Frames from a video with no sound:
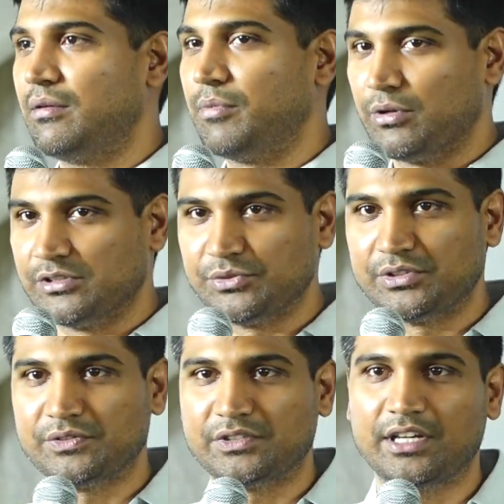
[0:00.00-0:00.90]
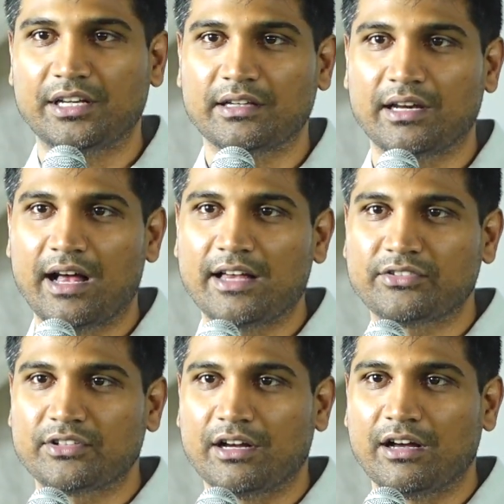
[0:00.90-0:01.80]
Because you've seen in the
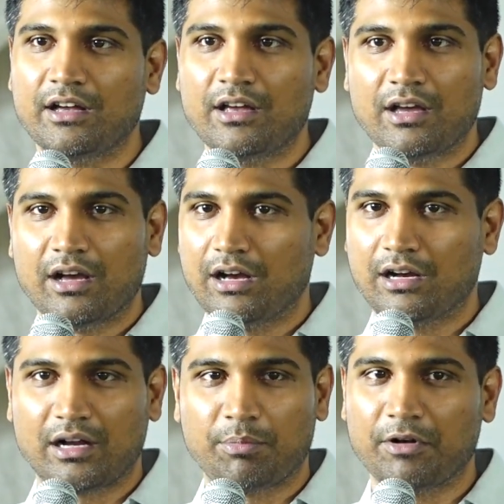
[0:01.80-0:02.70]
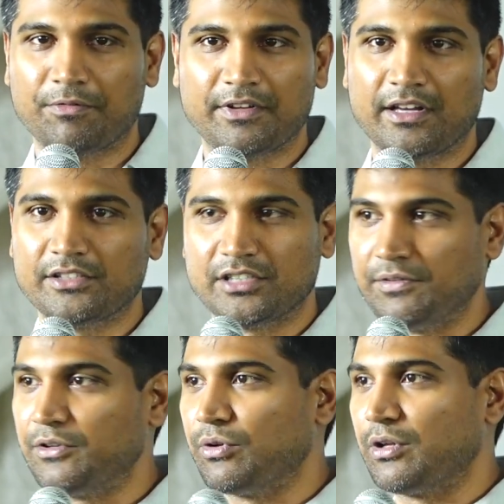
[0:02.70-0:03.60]
last couple of years,
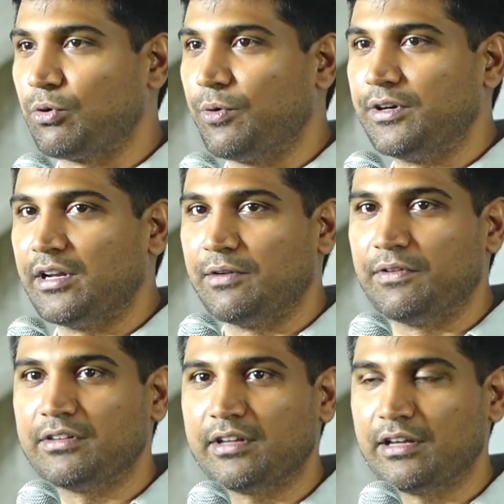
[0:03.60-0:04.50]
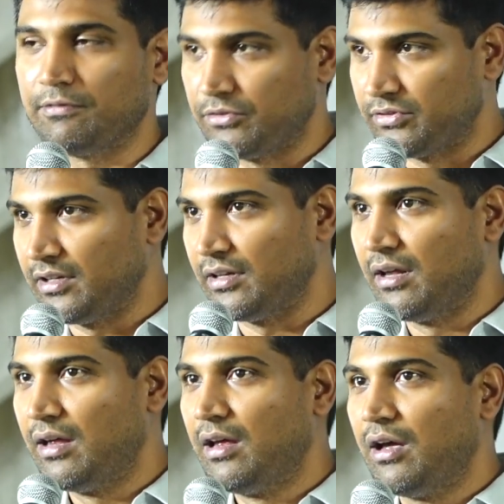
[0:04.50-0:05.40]
even during COVID and everything, if you've seen
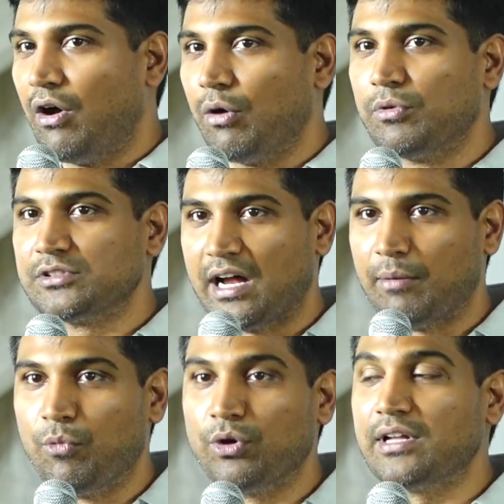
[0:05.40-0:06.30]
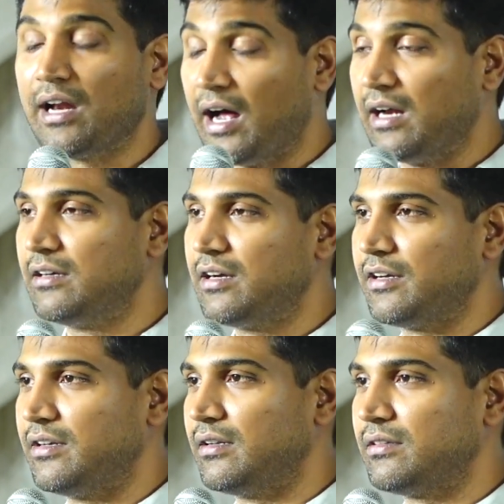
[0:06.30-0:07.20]
almost more than
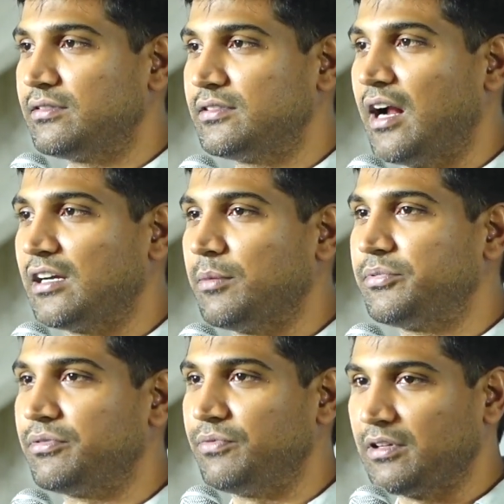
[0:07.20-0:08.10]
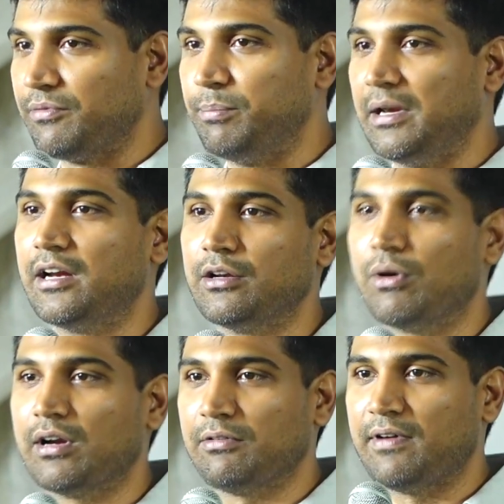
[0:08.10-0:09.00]
100 startups with a $1 billion
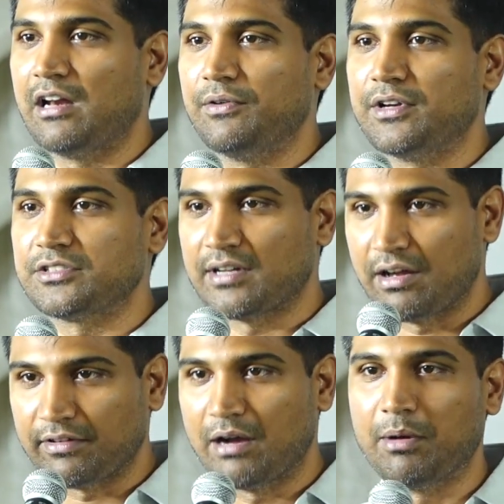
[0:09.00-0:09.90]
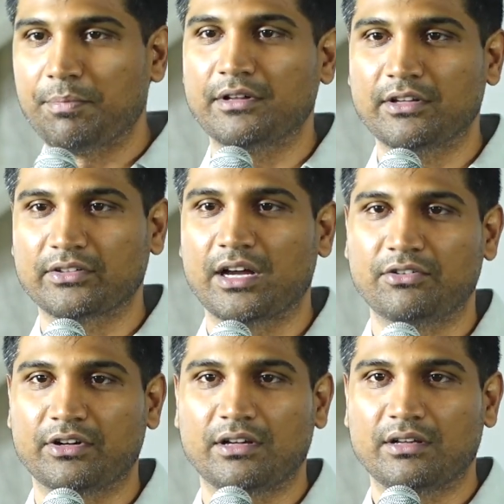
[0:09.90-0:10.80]
valuation have come up in this
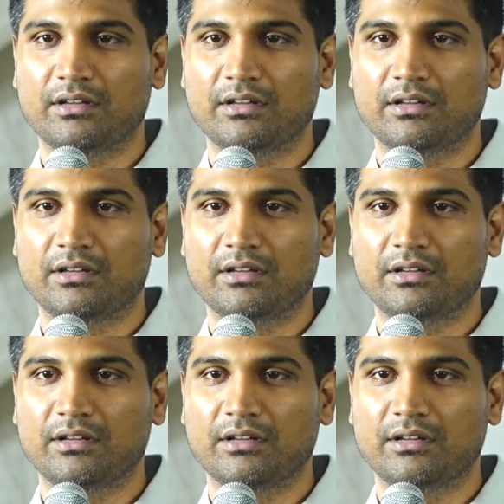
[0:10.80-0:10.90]
country.